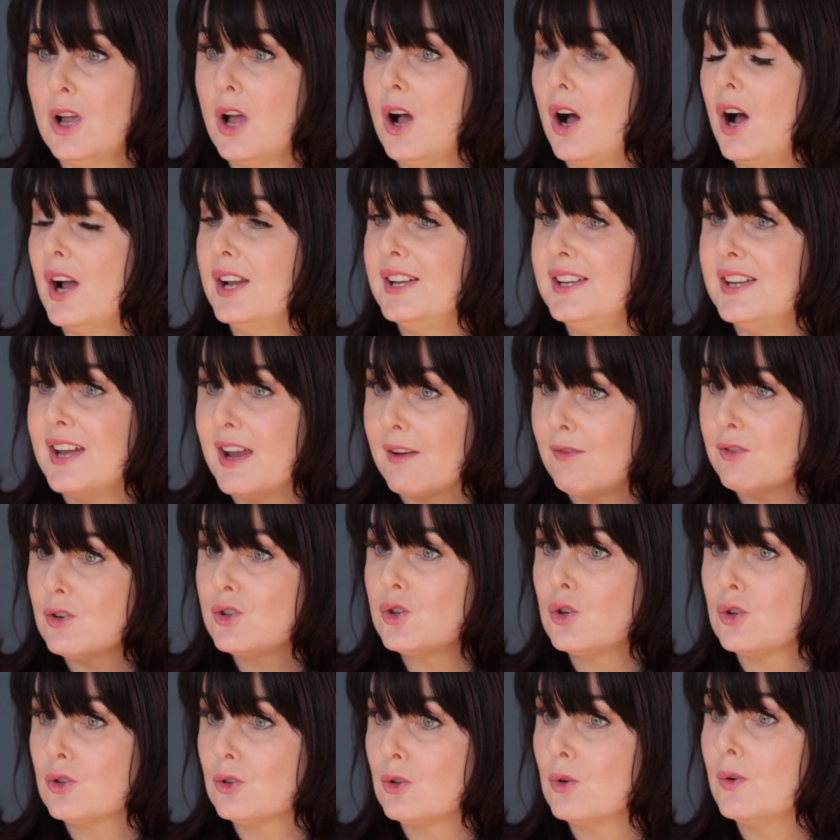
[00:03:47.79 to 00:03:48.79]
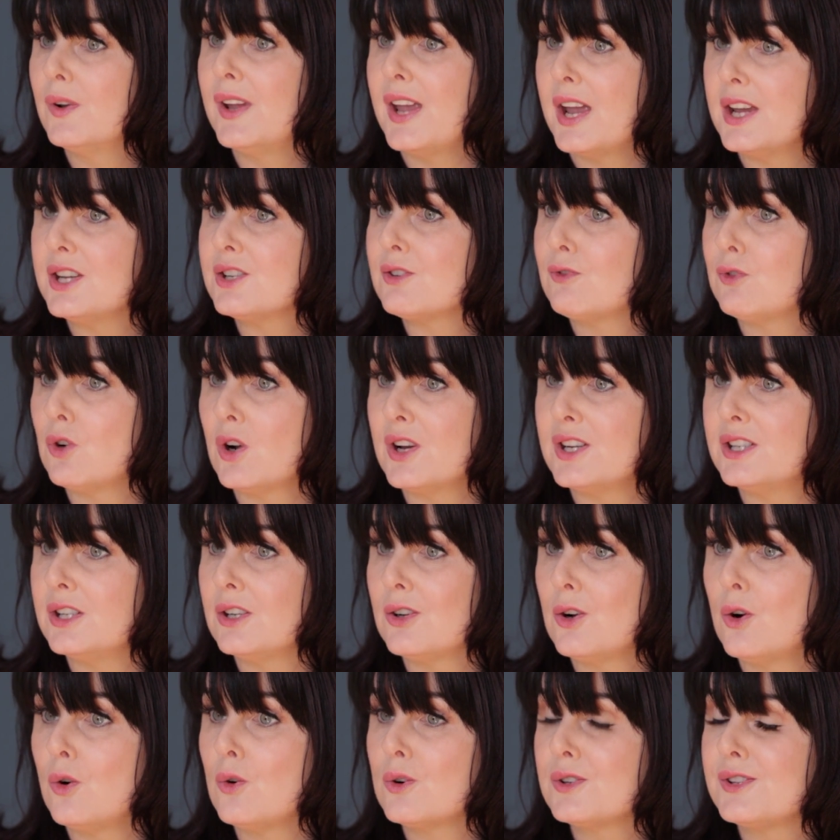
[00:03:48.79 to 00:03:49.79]
I'd never done creative writing
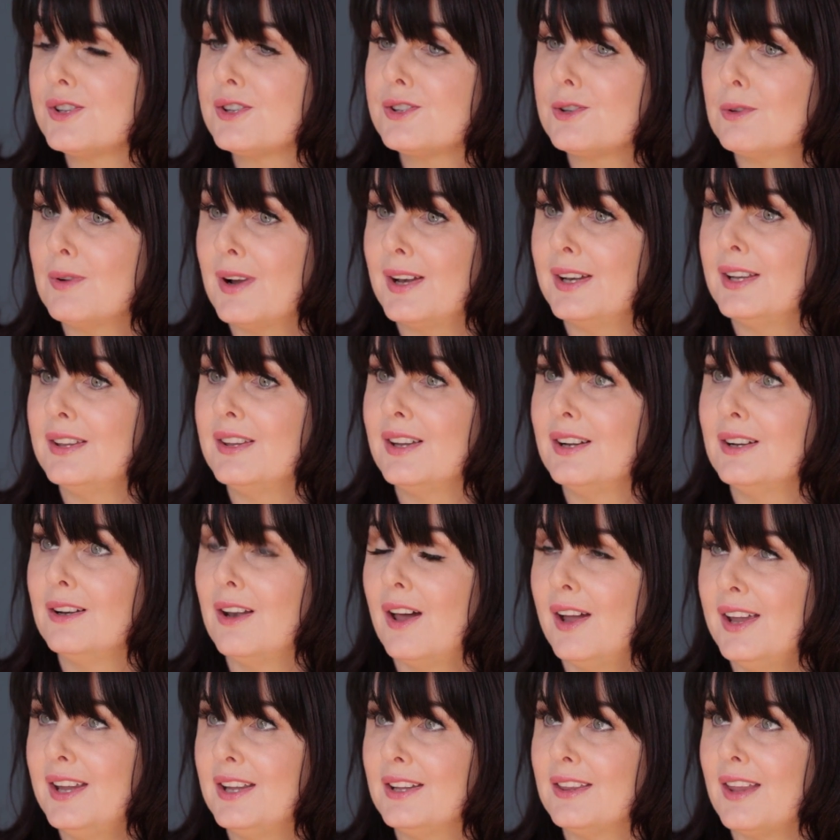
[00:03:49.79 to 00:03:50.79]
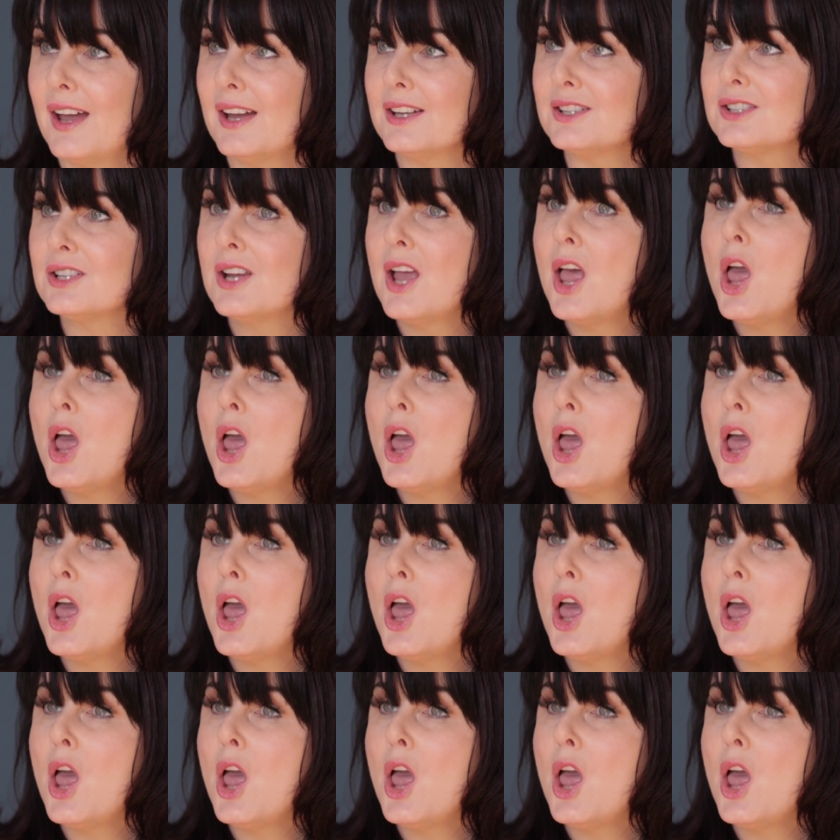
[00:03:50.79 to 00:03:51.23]
courses or anything like that.